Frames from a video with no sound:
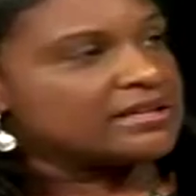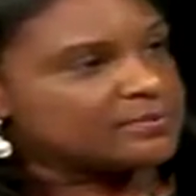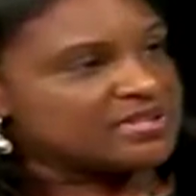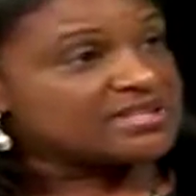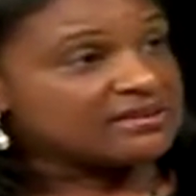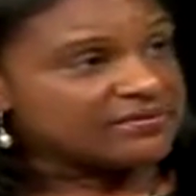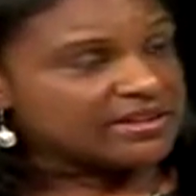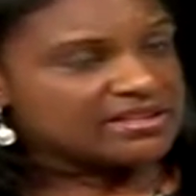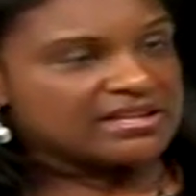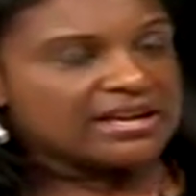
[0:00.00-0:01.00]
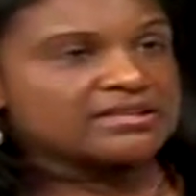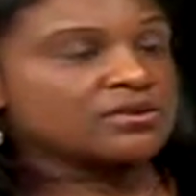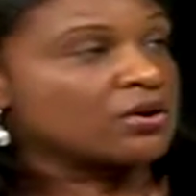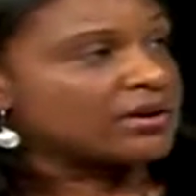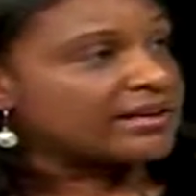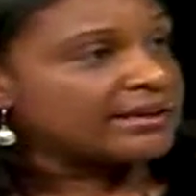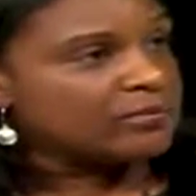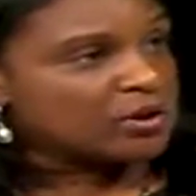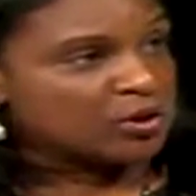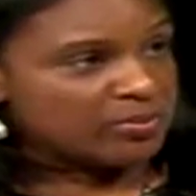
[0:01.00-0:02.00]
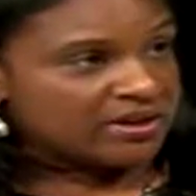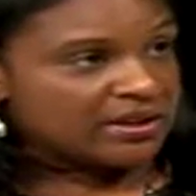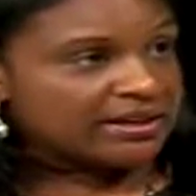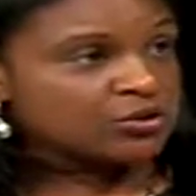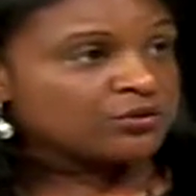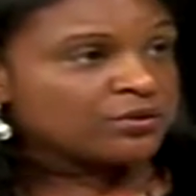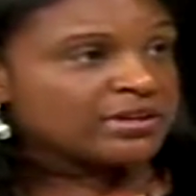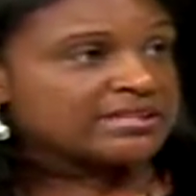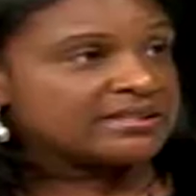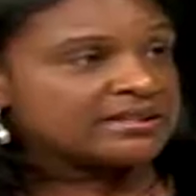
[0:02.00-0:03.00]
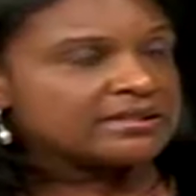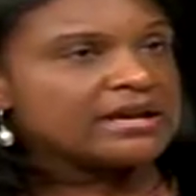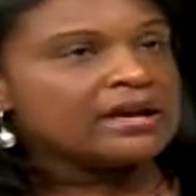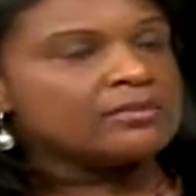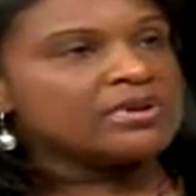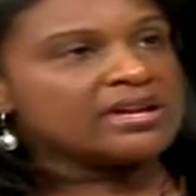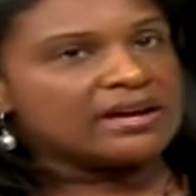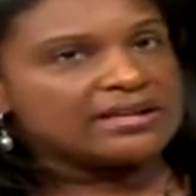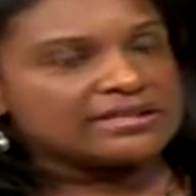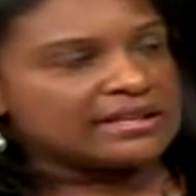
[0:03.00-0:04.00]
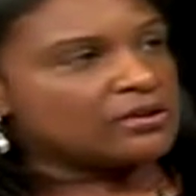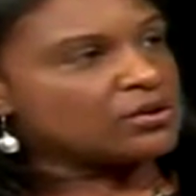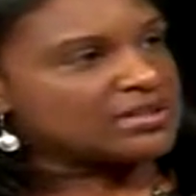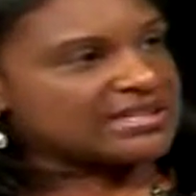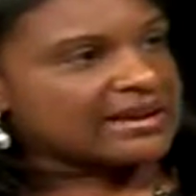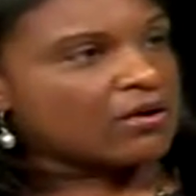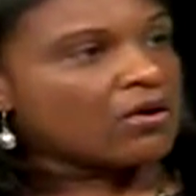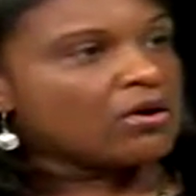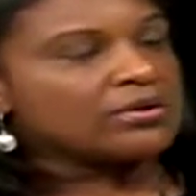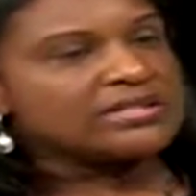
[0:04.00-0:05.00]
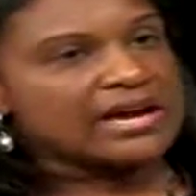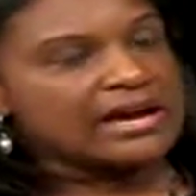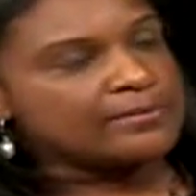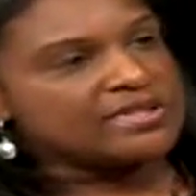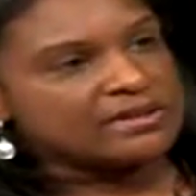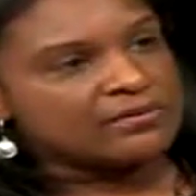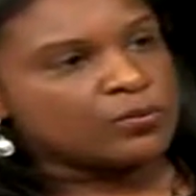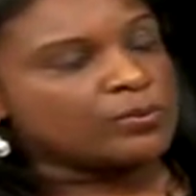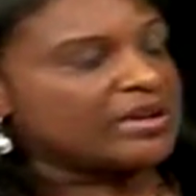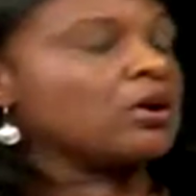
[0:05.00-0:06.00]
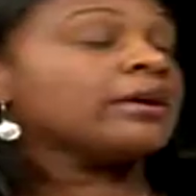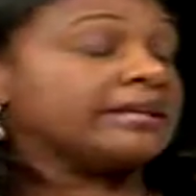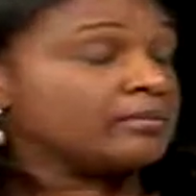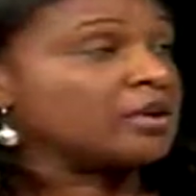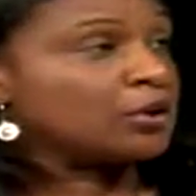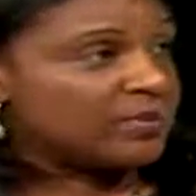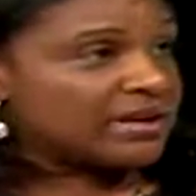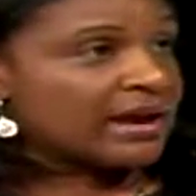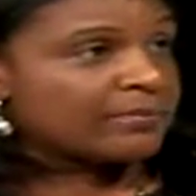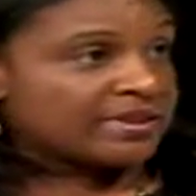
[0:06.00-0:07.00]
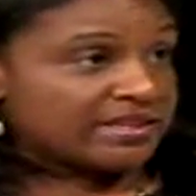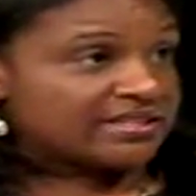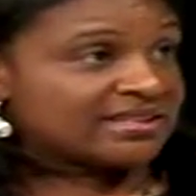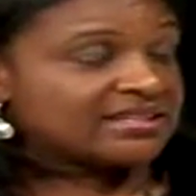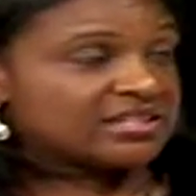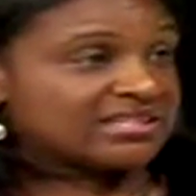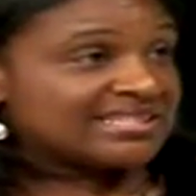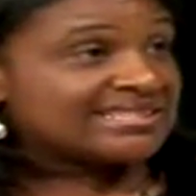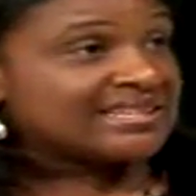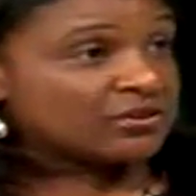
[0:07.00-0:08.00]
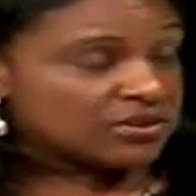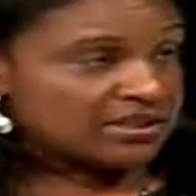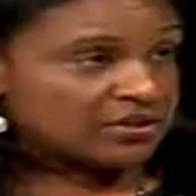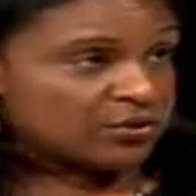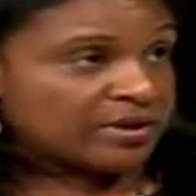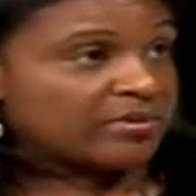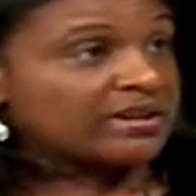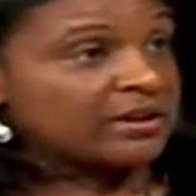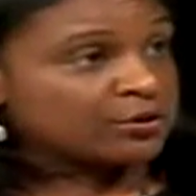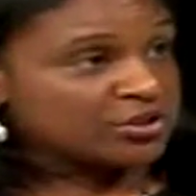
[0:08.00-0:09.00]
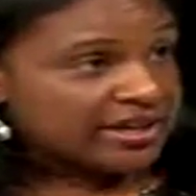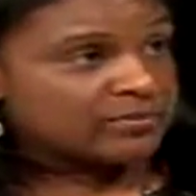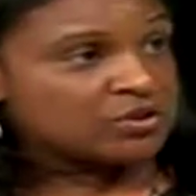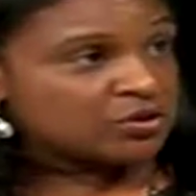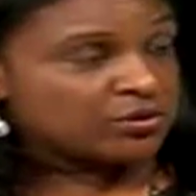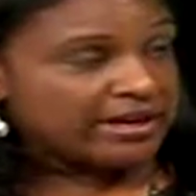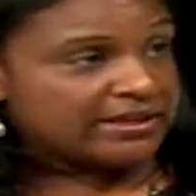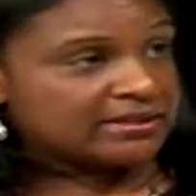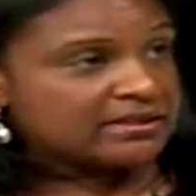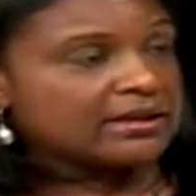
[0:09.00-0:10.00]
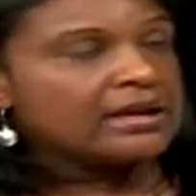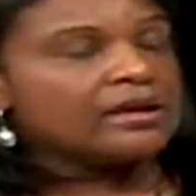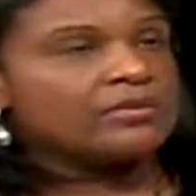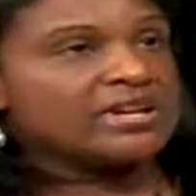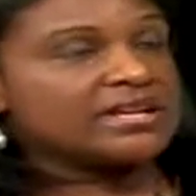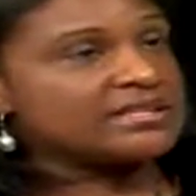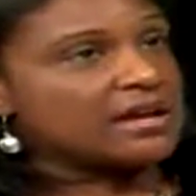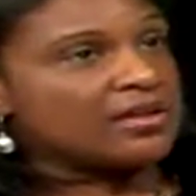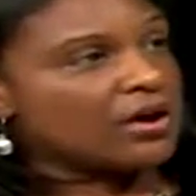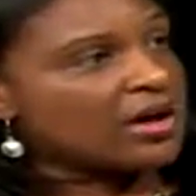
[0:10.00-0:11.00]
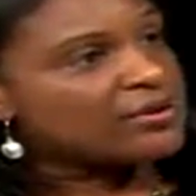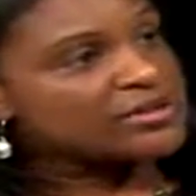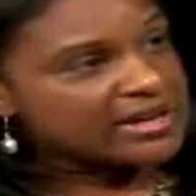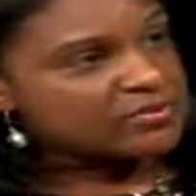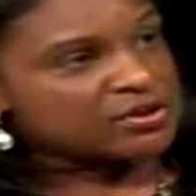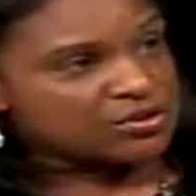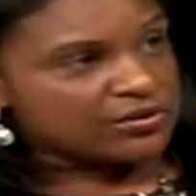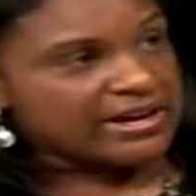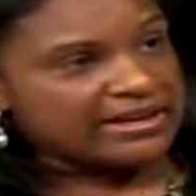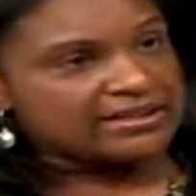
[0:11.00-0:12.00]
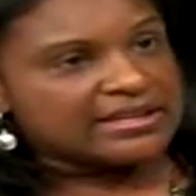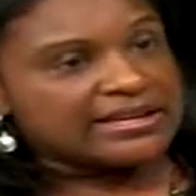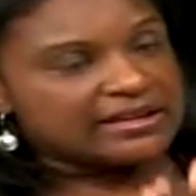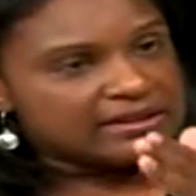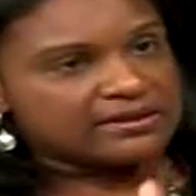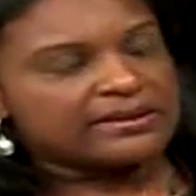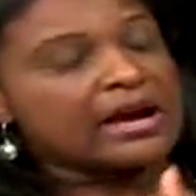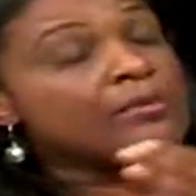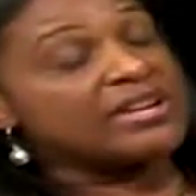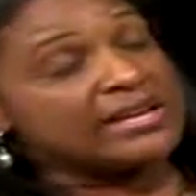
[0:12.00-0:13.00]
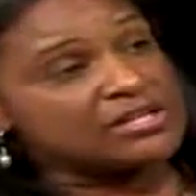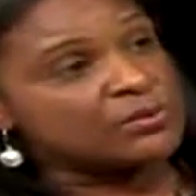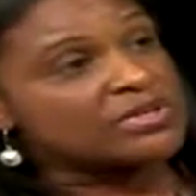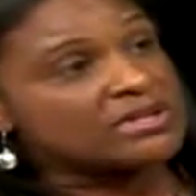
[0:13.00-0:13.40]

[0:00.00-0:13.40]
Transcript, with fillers: specific test called a hemoglobin electrophoresis because it looks at all types of what we call hemoglobinopathies, not just the sickle cell trait, but other types of traits because other types of traits in a combination with